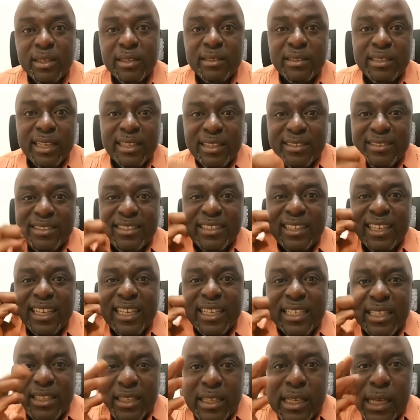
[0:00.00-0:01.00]
They
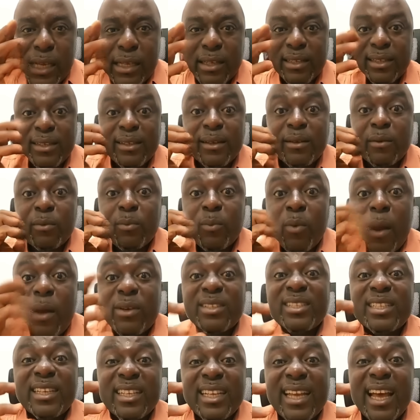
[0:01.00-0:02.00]
say
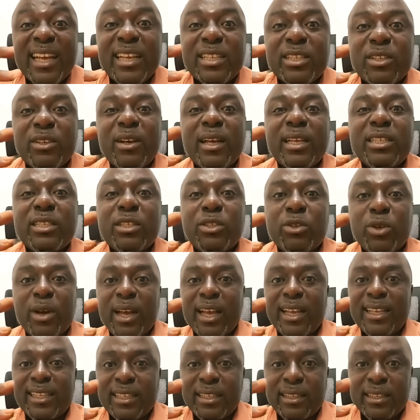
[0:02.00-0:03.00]
multilateral
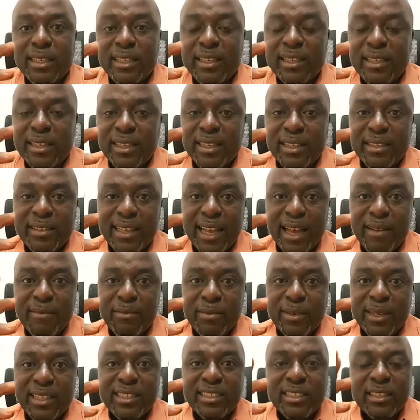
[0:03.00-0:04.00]
strike. That
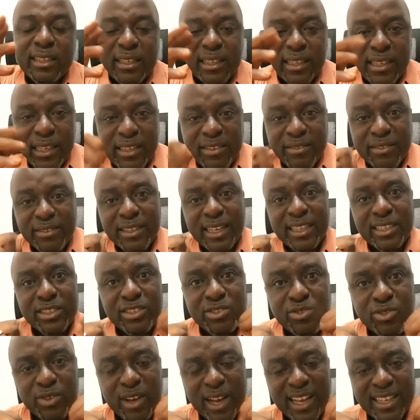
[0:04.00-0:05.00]
means they're
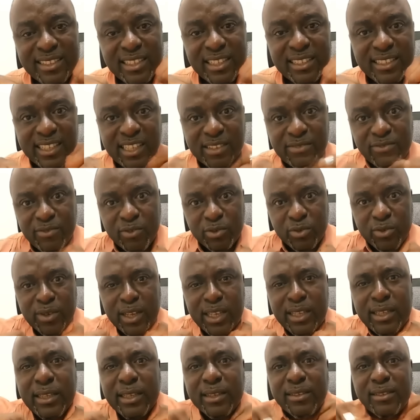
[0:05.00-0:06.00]
striking
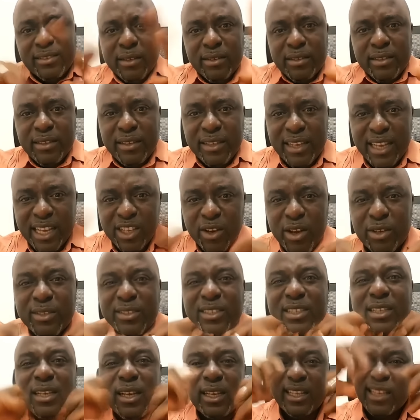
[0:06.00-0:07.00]
everywhere.
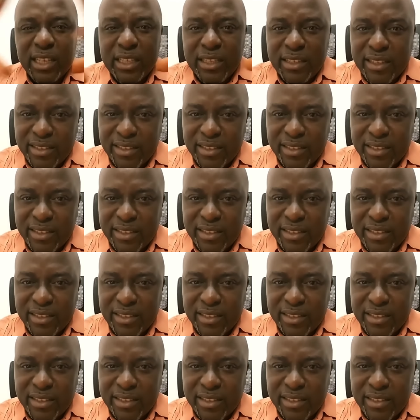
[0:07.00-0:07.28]
Chaotically.